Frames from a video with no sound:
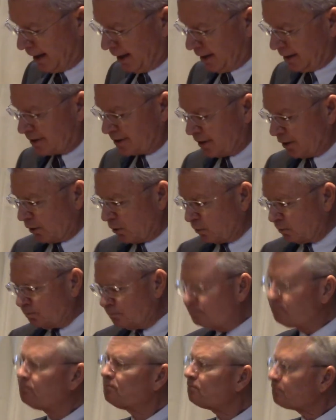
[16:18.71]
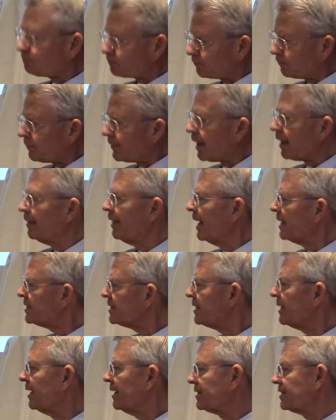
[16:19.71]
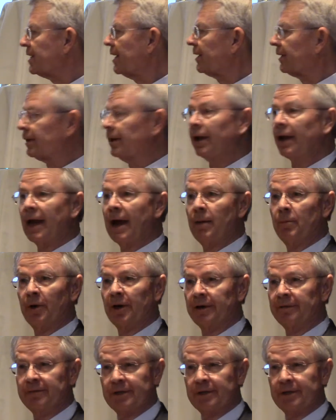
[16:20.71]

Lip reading: So that's the ANSETA Collaborative.